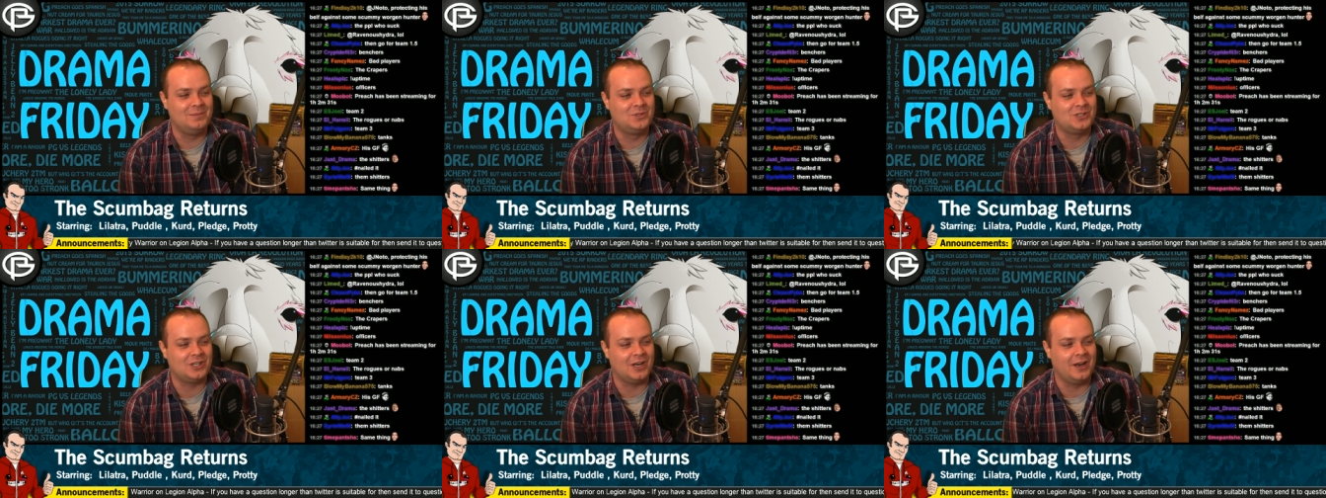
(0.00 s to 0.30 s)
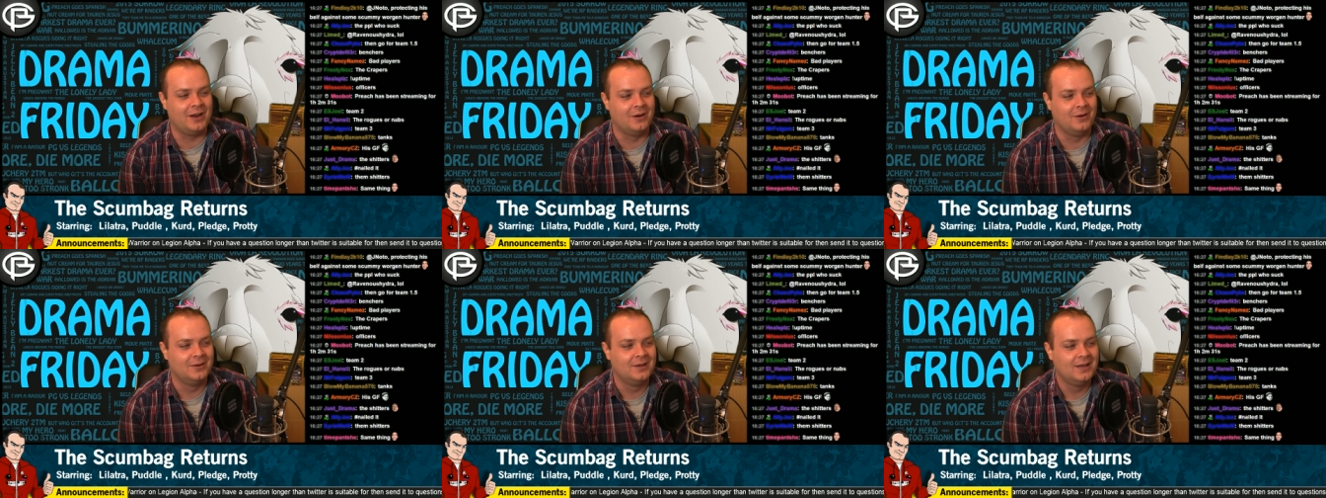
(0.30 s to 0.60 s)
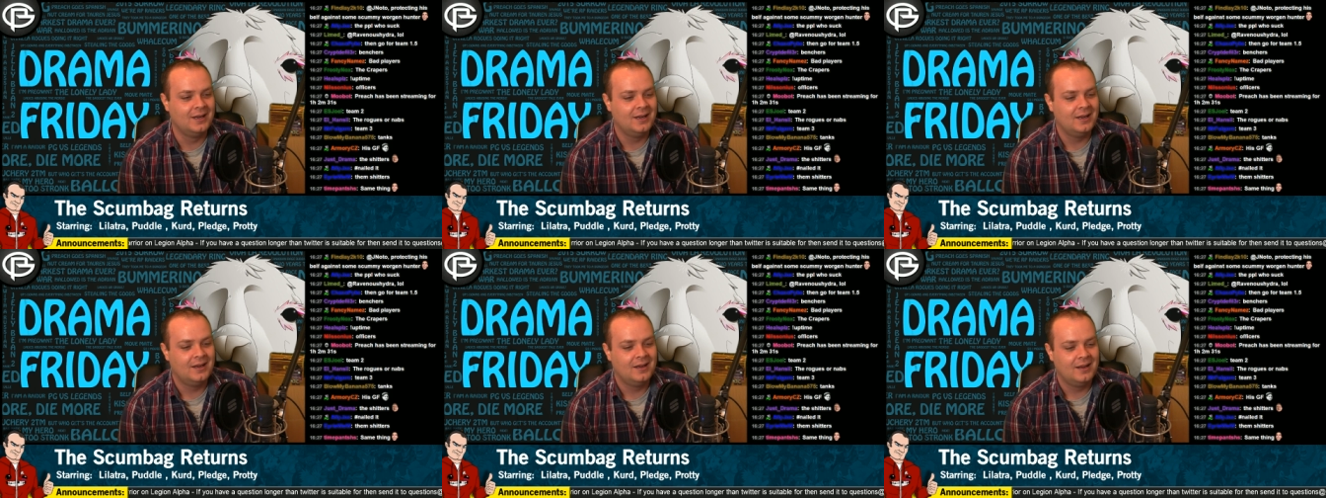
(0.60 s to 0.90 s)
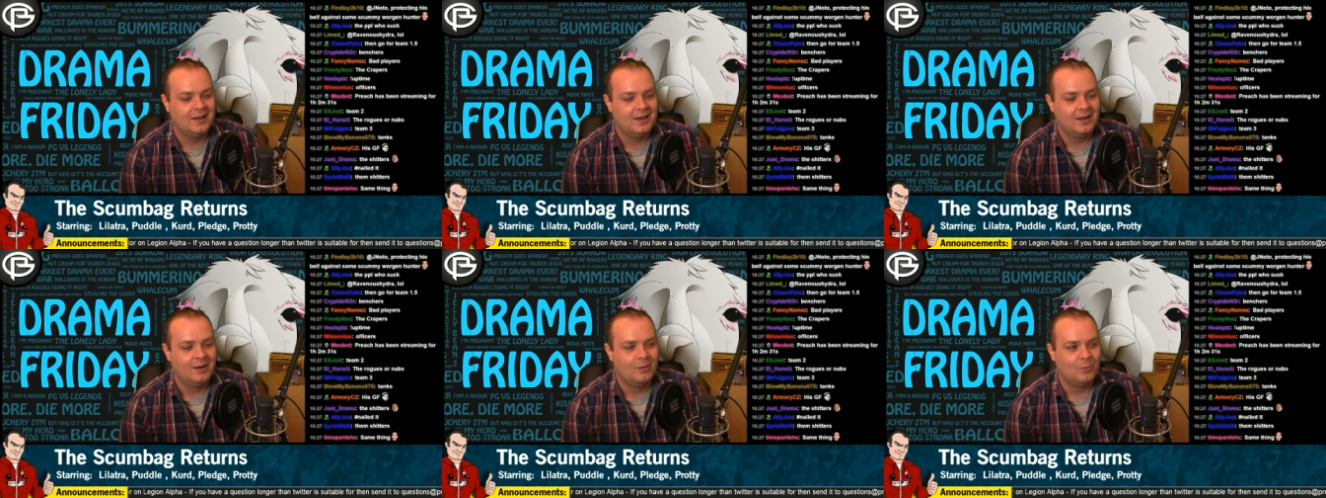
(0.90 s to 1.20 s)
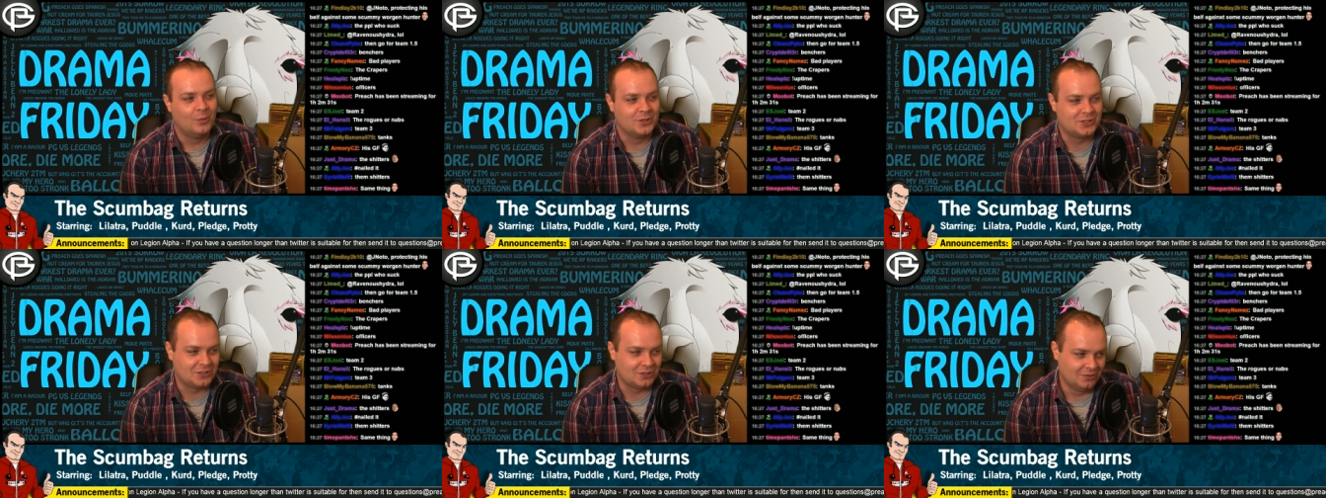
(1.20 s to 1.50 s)
2
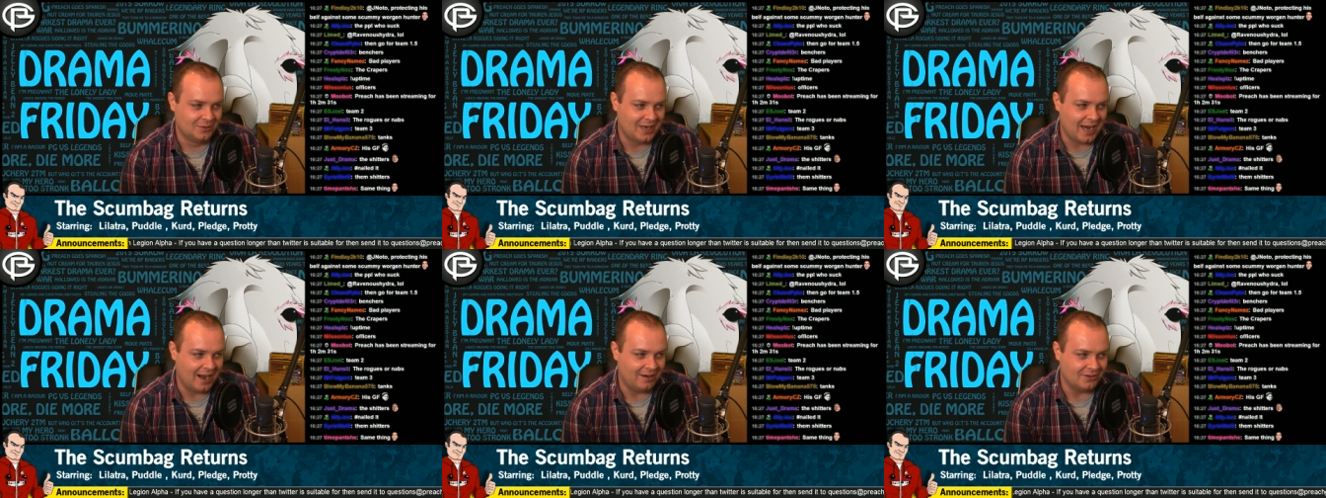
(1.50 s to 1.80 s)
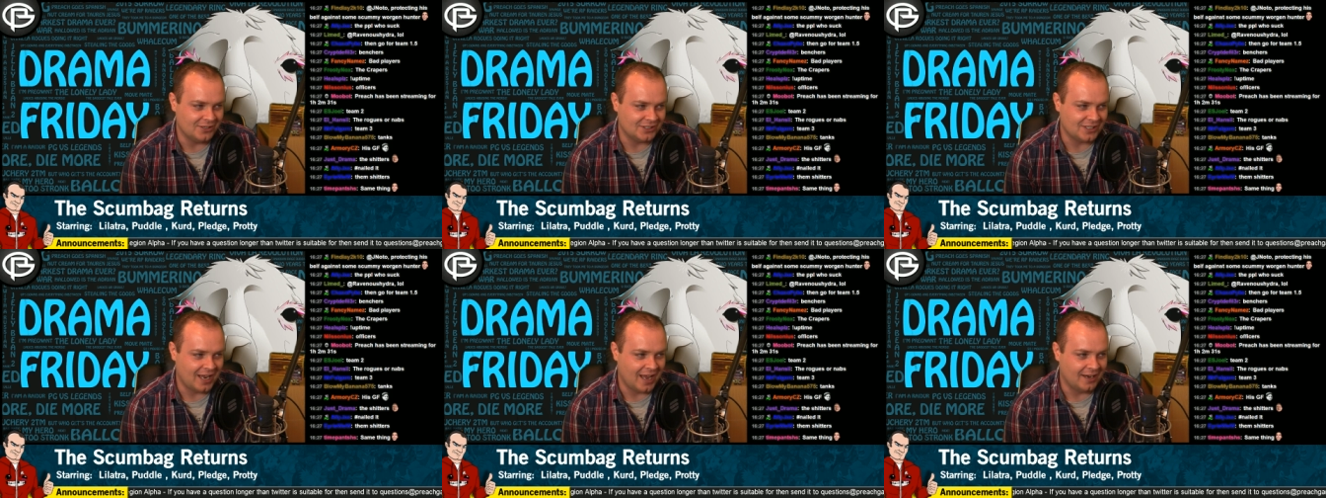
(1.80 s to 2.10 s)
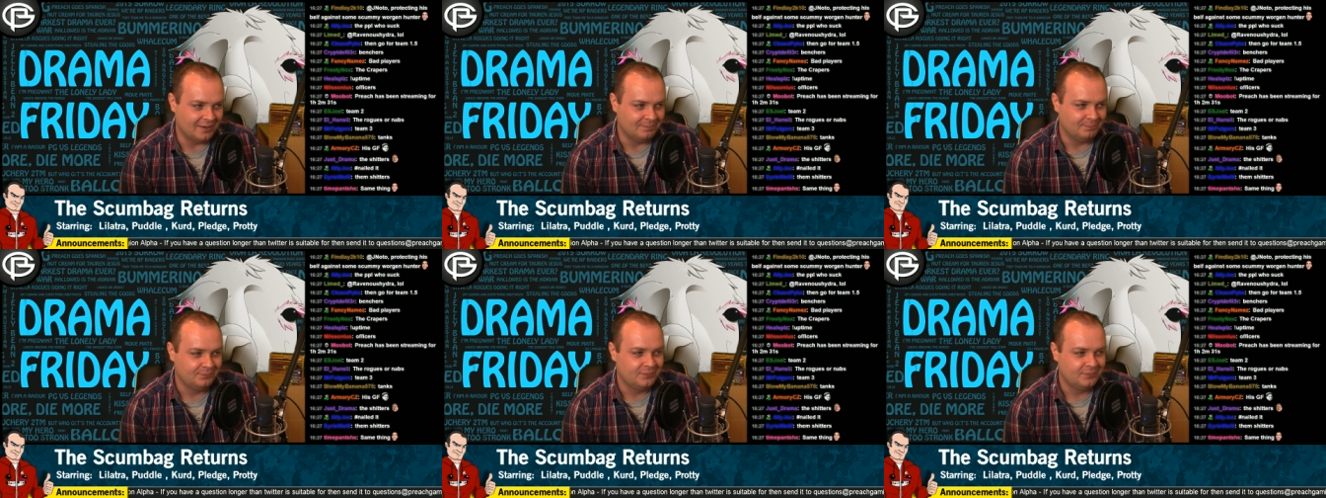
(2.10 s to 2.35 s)
was through Karazan.